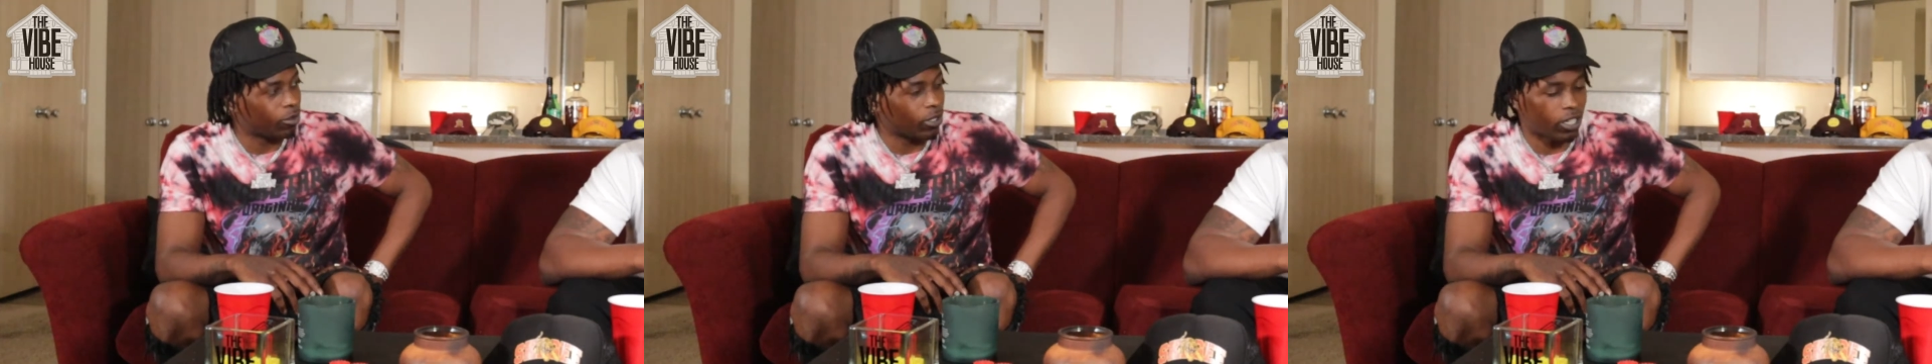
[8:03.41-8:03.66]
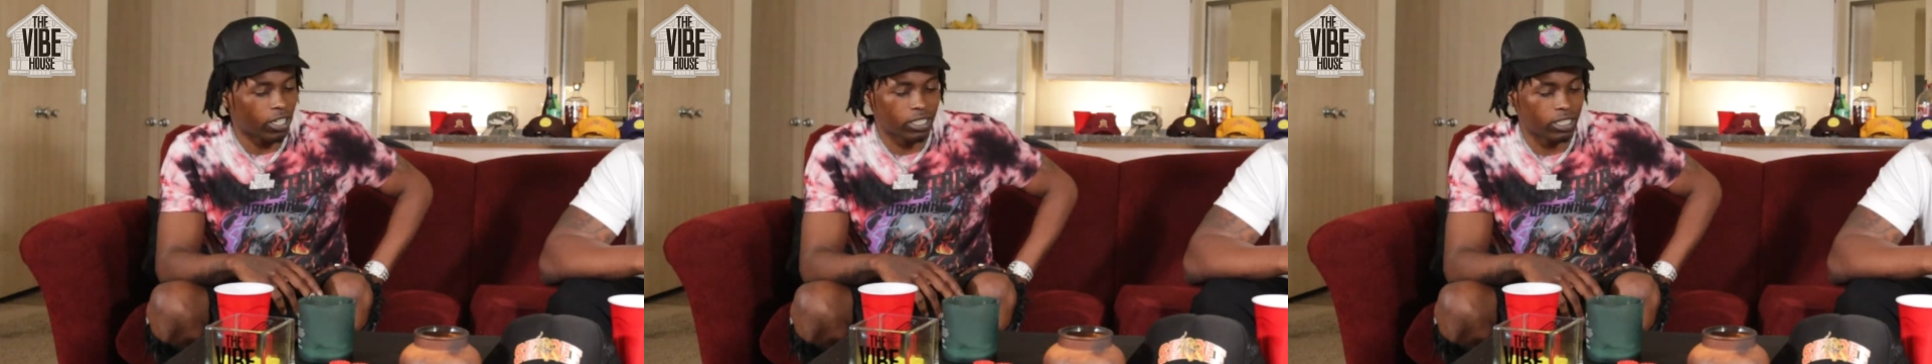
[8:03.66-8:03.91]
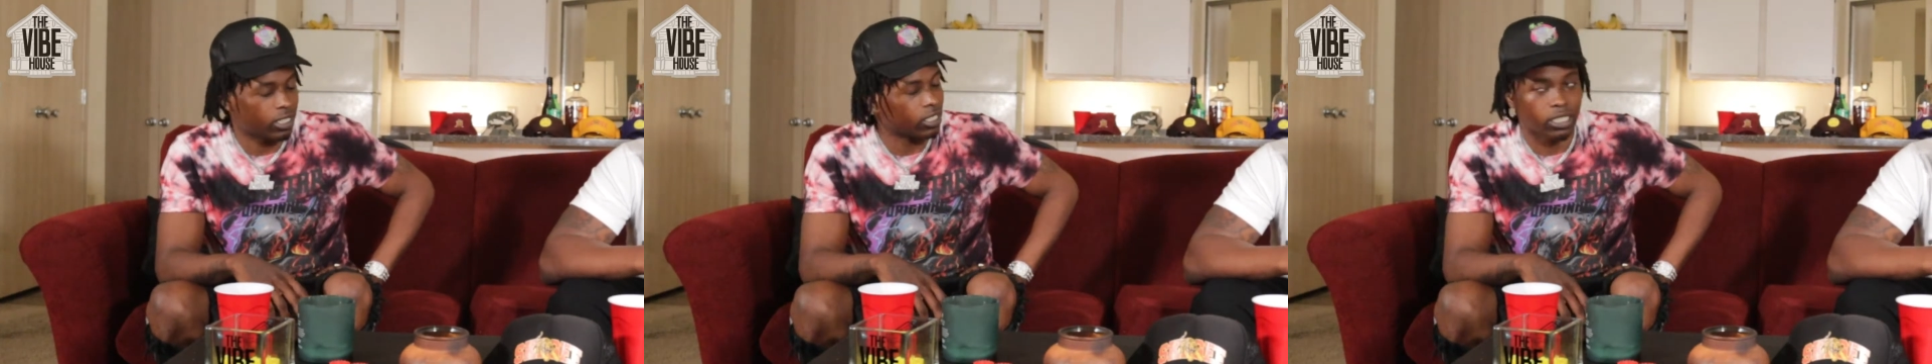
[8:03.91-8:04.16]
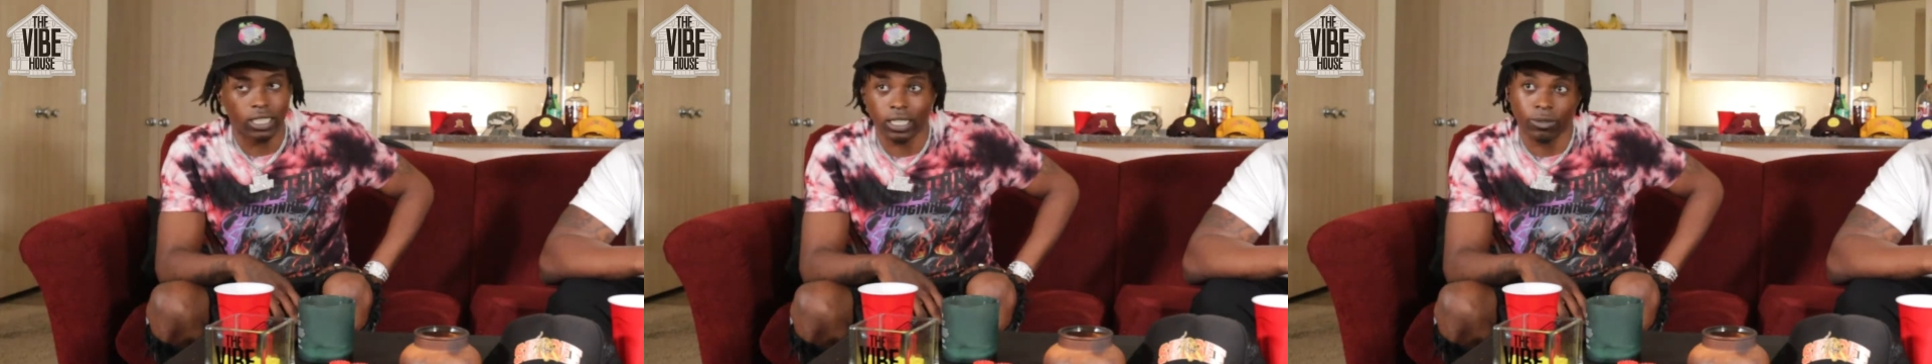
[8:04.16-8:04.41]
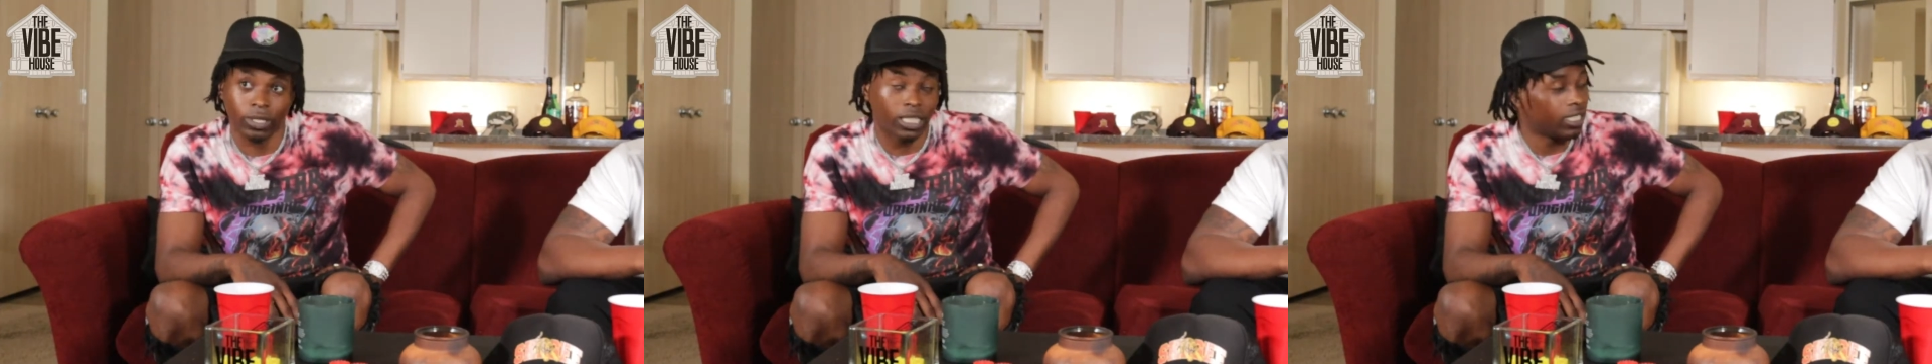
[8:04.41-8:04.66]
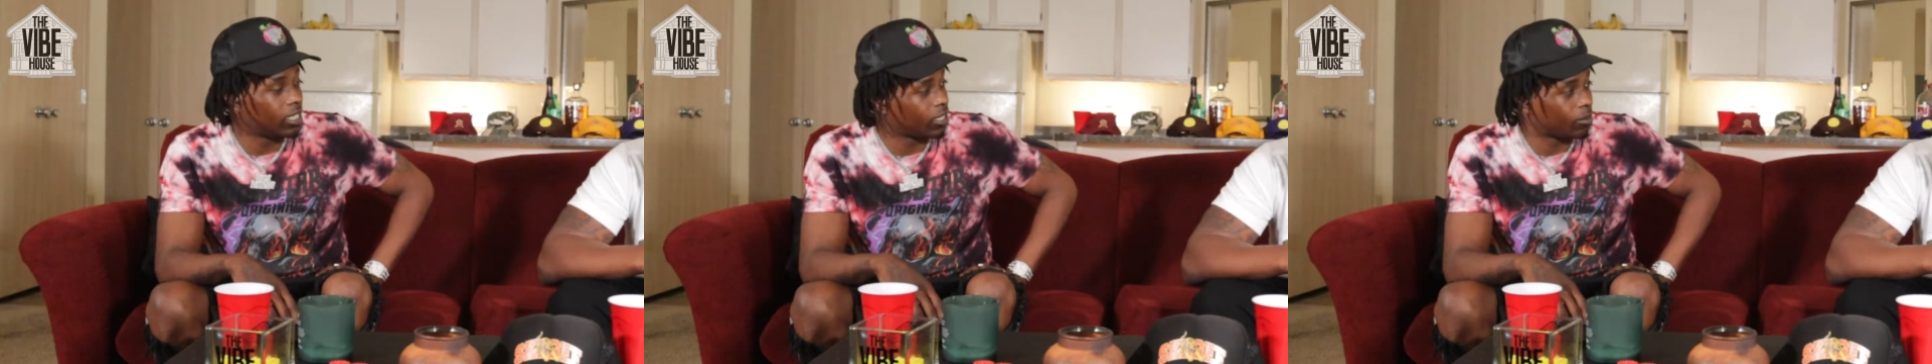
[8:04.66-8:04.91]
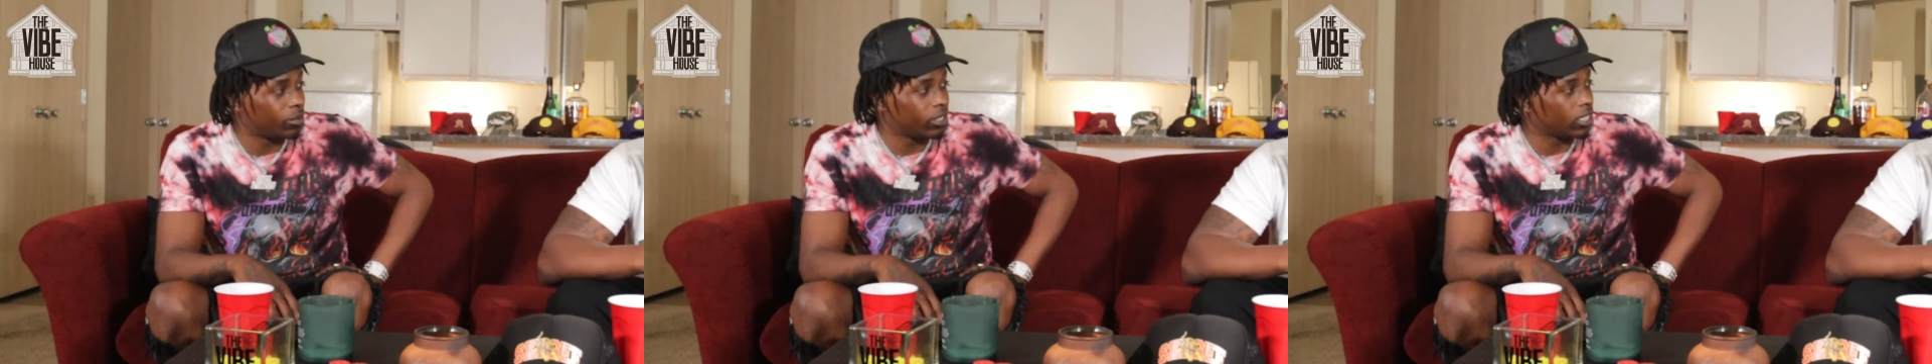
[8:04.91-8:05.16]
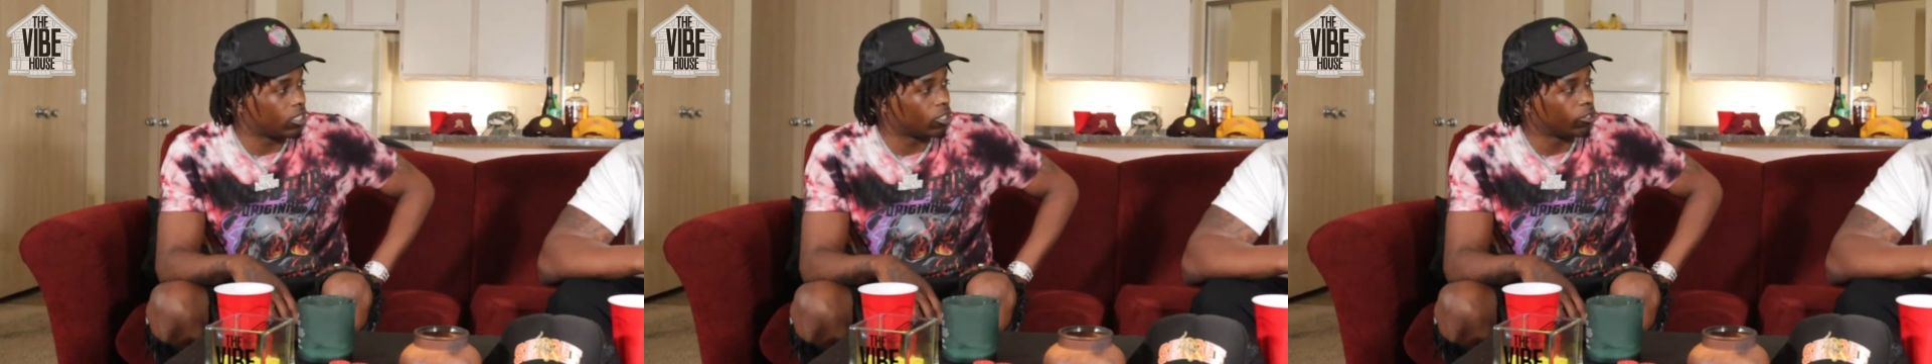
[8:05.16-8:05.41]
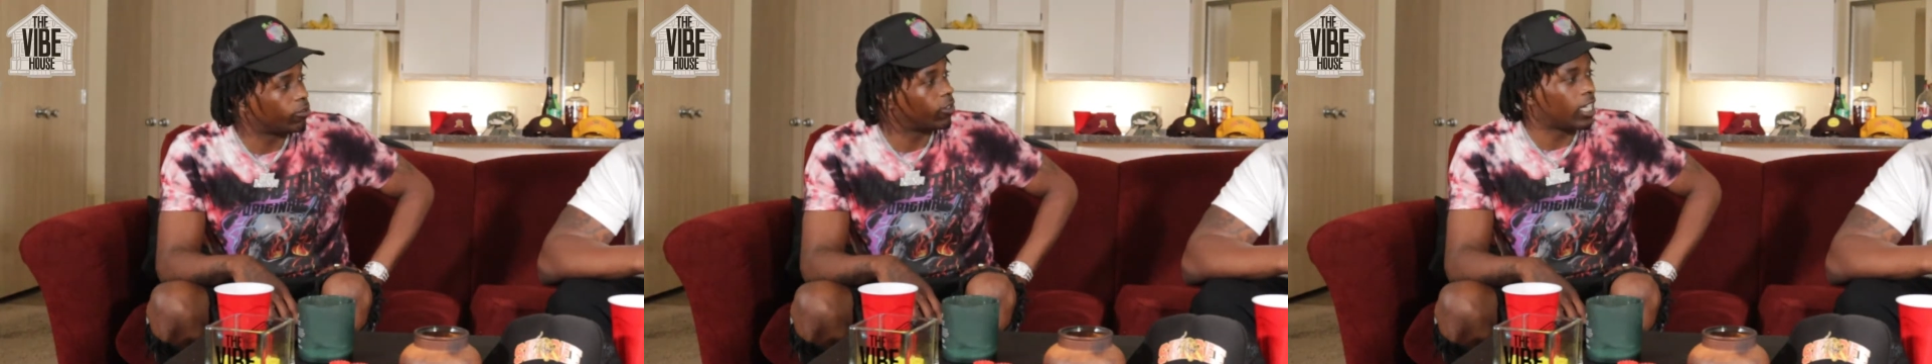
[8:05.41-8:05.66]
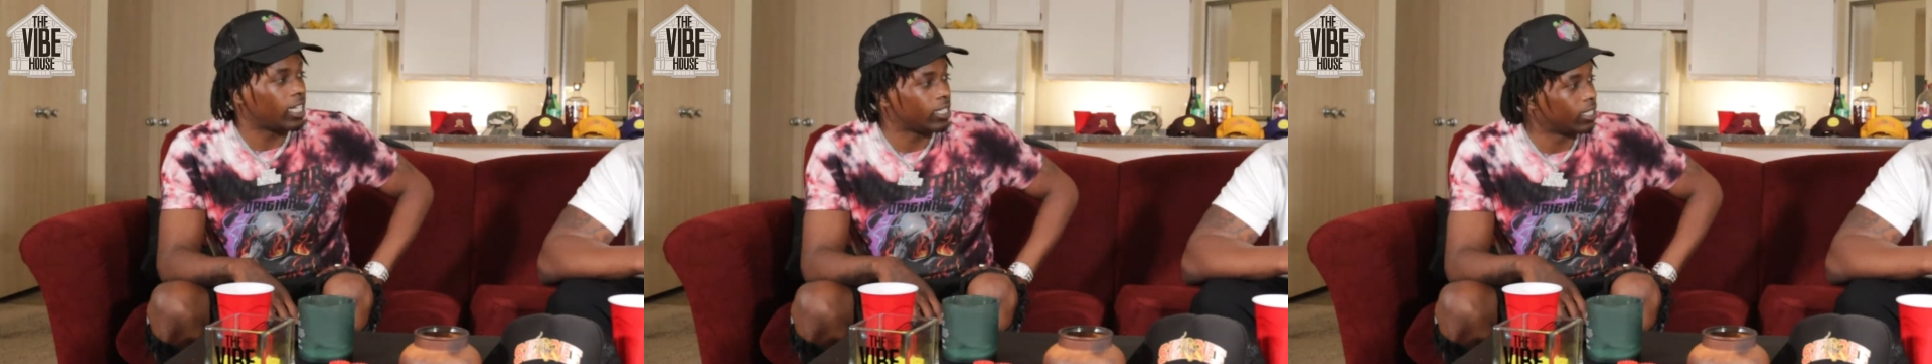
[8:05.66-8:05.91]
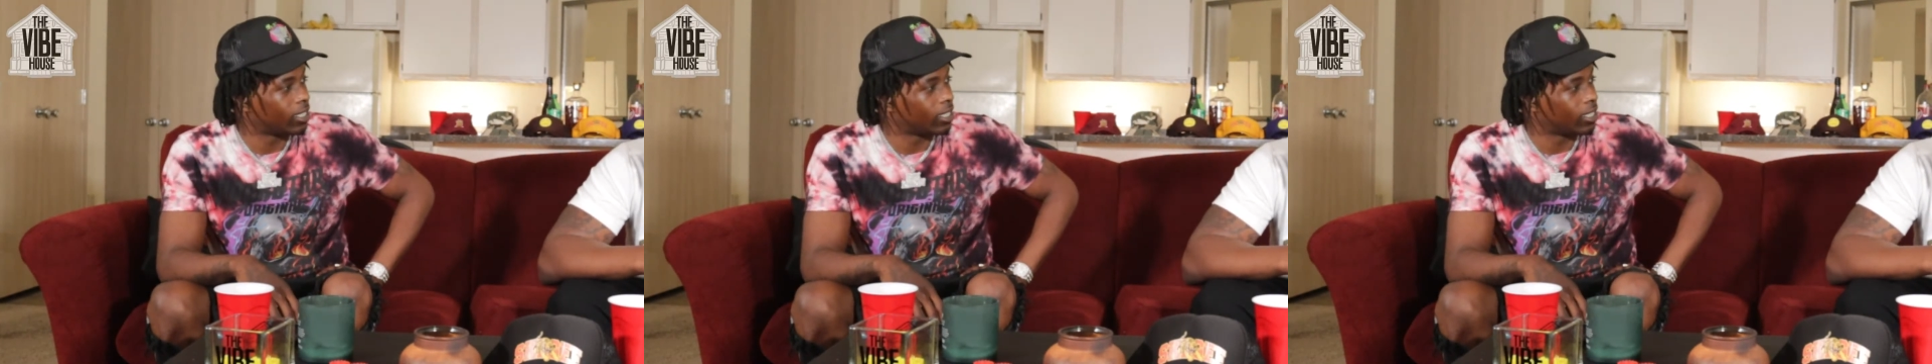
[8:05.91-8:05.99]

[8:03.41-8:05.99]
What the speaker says: bars and shit. We end up put us on the fly.